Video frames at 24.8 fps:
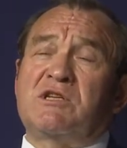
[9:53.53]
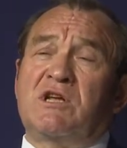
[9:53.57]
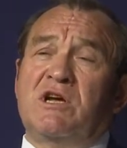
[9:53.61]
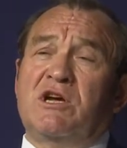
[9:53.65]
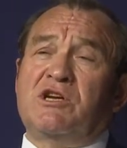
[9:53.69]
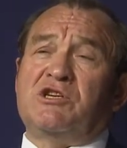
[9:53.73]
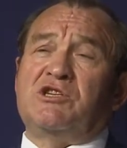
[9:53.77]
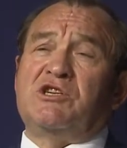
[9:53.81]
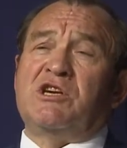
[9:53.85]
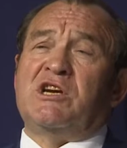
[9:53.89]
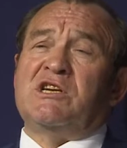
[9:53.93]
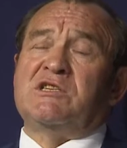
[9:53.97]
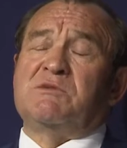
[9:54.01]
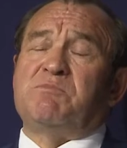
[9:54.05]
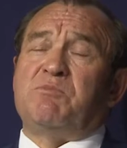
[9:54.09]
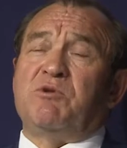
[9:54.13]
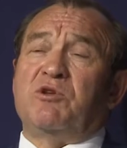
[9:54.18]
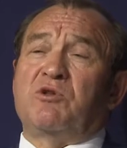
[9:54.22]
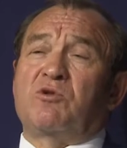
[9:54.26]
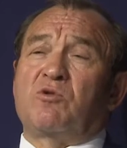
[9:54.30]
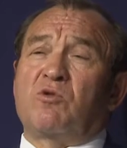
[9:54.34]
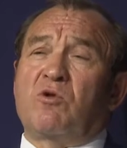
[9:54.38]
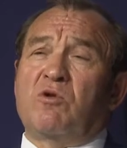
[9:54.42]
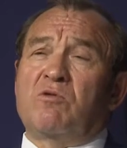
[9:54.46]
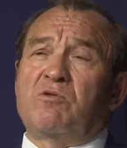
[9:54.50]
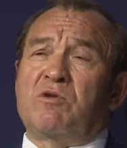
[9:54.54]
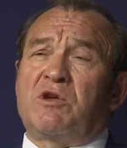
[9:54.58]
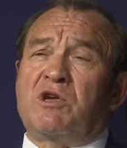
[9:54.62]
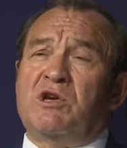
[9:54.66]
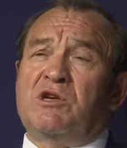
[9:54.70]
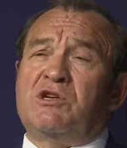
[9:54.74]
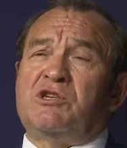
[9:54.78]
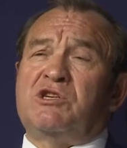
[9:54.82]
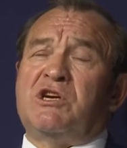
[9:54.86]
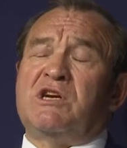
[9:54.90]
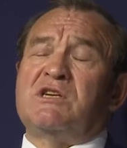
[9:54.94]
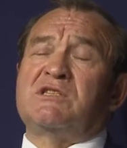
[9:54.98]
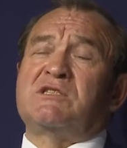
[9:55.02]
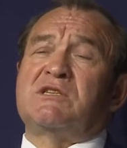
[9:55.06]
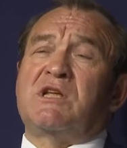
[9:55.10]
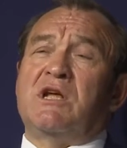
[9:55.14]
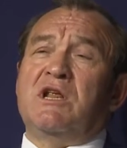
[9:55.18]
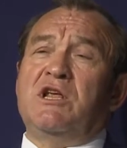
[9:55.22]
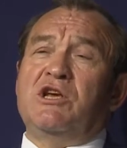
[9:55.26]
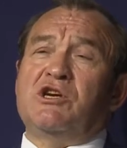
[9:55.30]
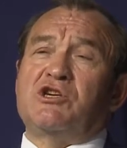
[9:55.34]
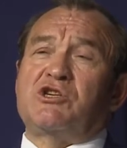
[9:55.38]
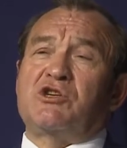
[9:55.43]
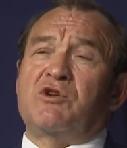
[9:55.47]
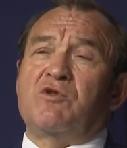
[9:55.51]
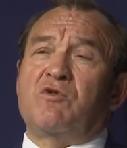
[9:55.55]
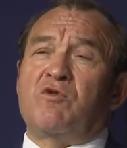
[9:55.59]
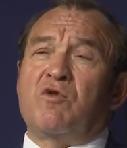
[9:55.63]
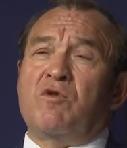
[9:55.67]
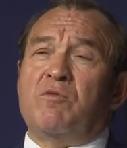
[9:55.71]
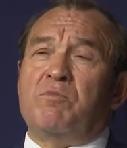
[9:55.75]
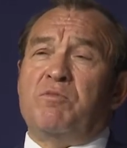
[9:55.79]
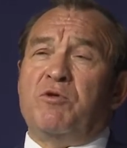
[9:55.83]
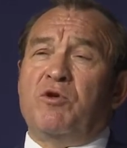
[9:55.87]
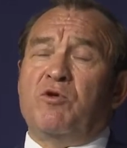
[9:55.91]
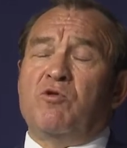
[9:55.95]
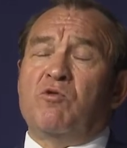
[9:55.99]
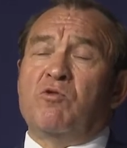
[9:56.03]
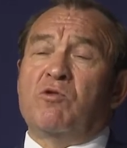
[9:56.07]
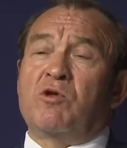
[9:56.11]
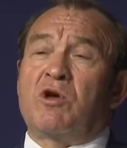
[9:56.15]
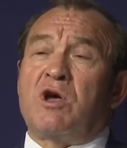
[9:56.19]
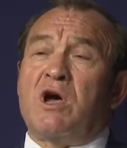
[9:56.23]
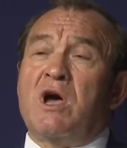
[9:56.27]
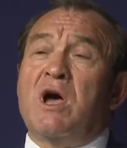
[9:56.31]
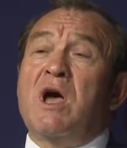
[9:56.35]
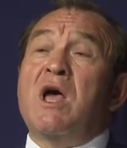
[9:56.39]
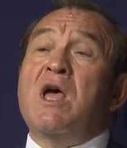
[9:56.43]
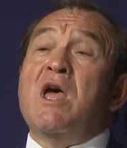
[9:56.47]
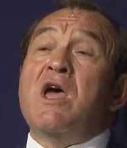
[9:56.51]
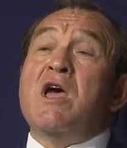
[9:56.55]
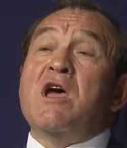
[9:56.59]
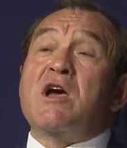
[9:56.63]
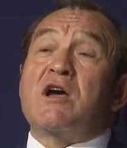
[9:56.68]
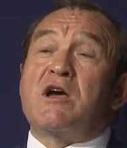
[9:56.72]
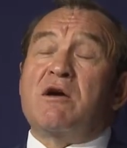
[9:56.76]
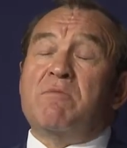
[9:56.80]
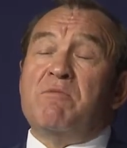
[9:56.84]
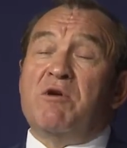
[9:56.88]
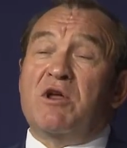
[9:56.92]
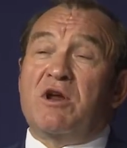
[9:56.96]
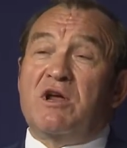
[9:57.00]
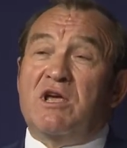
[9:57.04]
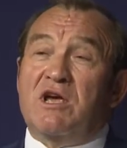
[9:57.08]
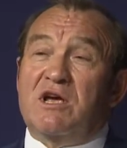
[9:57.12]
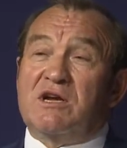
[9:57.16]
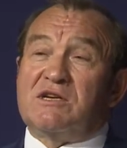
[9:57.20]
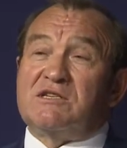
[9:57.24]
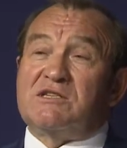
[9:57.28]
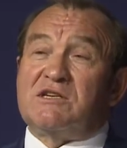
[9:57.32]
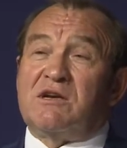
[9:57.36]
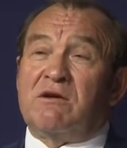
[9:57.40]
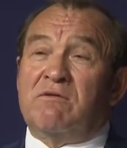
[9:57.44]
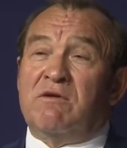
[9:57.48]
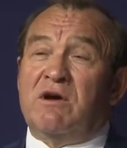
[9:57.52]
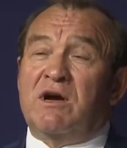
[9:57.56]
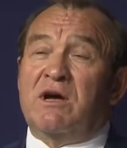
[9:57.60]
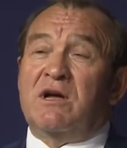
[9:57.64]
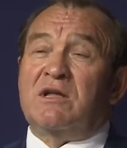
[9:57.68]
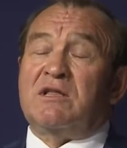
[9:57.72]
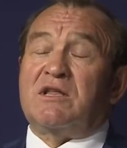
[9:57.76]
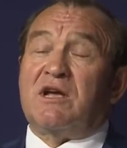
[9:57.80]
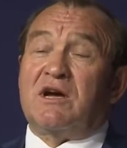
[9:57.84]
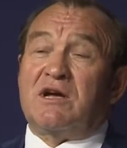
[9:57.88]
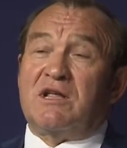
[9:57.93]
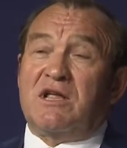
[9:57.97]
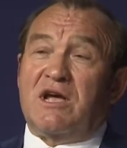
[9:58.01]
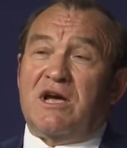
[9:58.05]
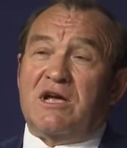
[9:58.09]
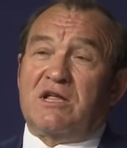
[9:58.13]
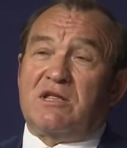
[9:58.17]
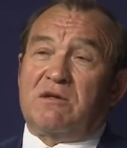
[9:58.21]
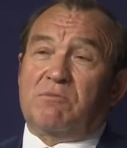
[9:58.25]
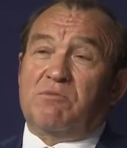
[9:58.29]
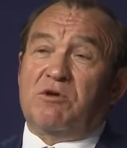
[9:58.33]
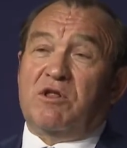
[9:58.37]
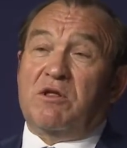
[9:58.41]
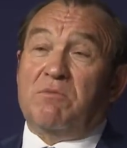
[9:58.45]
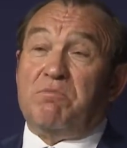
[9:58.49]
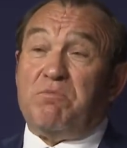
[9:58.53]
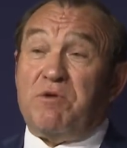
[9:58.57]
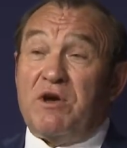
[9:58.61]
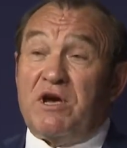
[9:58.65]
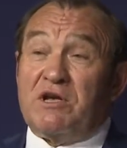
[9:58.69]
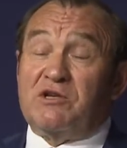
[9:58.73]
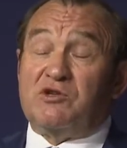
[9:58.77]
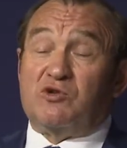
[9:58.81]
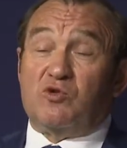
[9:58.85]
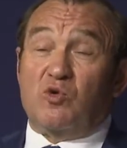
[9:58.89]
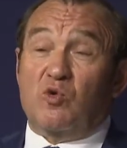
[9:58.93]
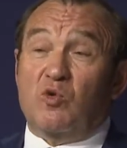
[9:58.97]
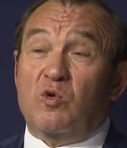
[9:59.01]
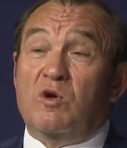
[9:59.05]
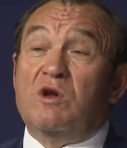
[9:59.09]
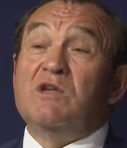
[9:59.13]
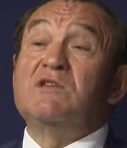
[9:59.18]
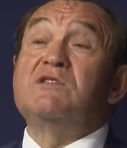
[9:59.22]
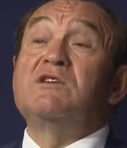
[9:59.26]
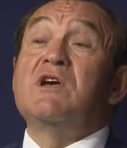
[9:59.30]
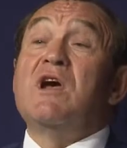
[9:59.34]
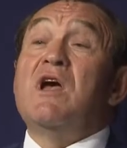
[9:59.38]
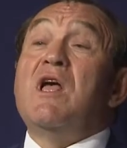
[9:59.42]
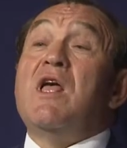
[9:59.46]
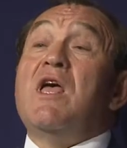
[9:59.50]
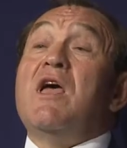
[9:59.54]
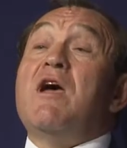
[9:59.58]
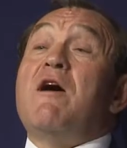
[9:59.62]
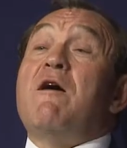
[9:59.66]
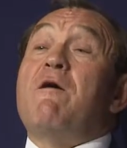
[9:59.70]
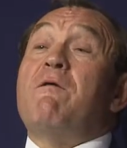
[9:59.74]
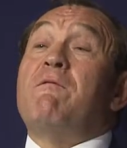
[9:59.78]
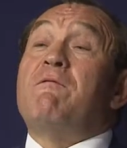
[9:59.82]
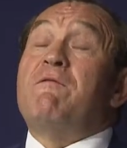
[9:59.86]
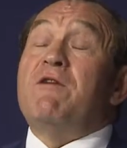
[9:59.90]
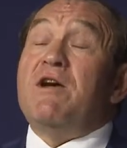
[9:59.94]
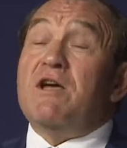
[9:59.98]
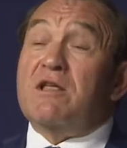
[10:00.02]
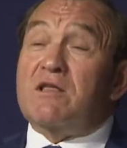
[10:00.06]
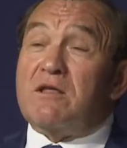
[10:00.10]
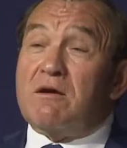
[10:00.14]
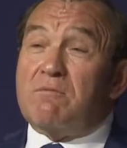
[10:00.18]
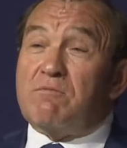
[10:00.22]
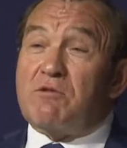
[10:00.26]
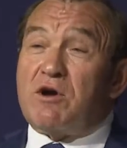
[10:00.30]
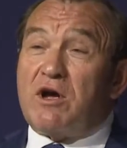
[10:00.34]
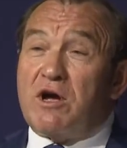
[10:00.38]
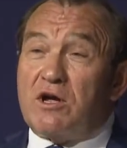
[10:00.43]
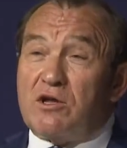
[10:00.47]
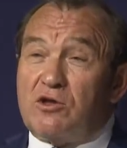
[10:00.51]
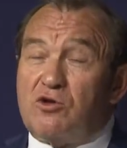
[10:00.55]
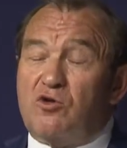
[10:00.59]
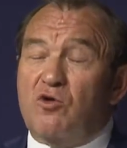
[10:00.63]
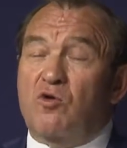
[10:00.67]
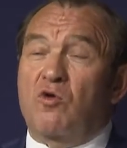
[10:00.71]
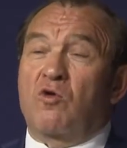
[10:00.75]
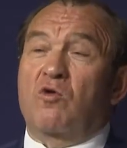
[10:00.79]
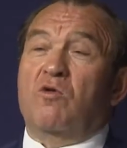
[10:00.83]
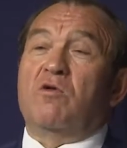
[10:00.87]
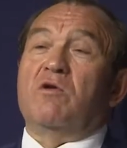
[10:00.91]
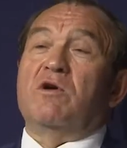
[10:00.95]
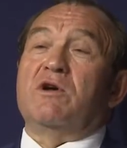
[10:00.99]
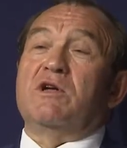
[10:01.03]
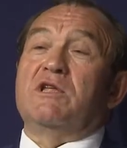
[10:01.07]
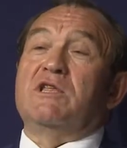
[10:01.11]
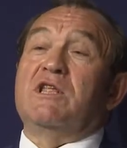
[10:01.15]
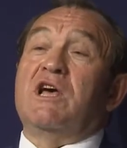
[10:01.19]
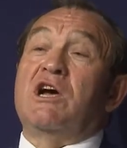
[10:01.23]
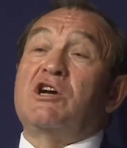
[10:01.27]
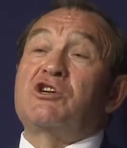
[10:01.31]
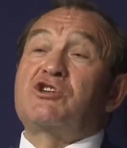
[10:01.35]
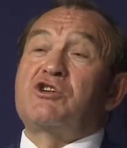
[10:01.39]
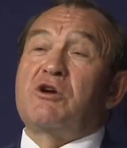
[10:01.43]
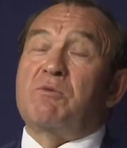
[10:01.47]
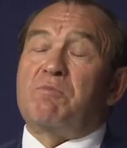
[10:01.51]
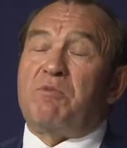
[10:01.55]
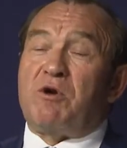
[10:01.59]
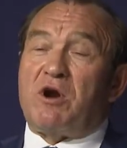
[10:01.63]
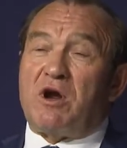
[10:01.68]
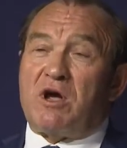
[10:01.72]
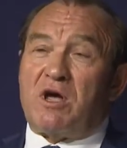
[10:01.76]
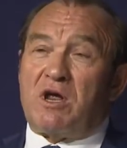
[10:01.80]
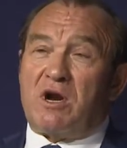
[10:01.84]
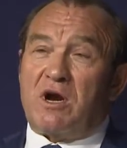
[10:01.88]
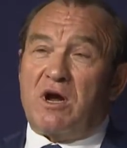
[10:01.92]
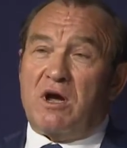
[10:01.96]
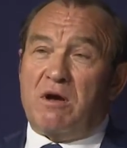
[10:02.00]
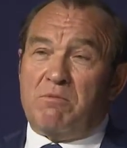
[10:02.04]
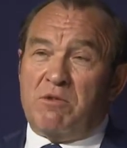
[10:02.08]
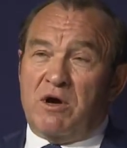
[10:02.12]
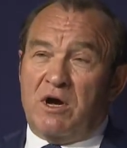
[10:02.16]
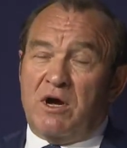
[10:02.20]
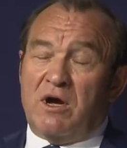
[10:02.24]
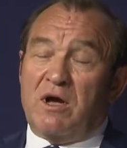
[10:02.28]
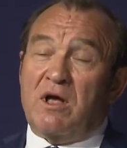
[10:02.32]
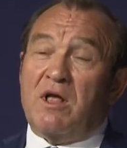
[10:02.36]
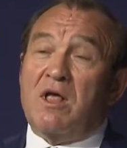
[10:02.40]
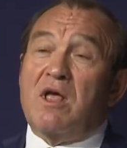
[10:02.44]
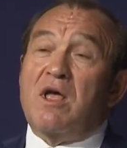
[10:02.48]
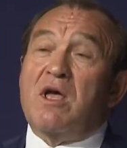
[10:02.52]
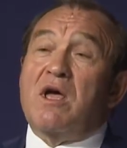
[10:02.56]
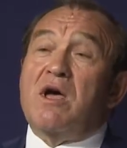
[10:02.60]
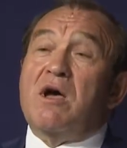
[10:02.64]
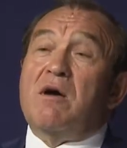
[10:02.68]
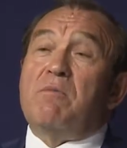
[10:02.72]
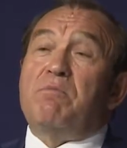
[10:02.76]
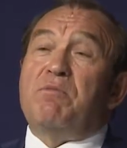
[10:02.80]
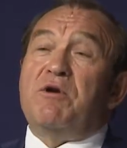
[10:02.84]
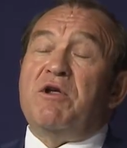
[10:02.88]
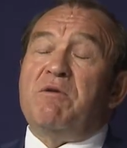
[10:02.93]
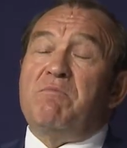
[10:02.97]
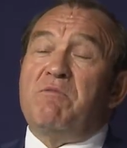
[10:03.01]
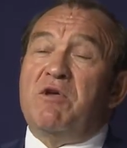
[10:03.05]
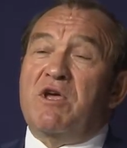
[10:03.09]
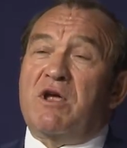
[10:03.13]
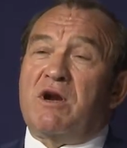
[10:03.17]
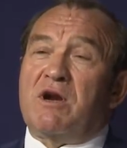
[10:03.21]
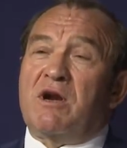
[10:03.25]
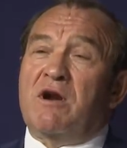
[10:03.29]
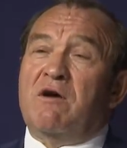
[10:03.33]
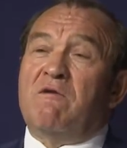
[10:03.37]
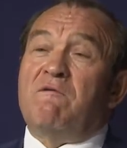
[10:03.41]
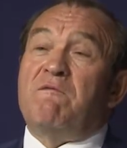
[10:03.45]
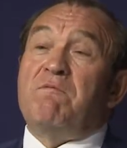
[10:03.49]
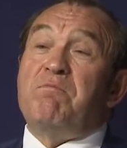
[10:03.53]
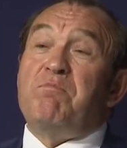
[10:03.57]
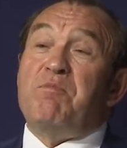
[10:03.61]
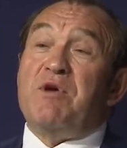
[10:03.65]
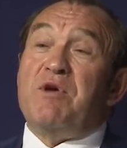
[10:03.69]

This would be the part of the Kuznetsky Most and Petrovka Street, Stoleshnikov side street, Kamergersky side street. There were 5 streets, but this year our program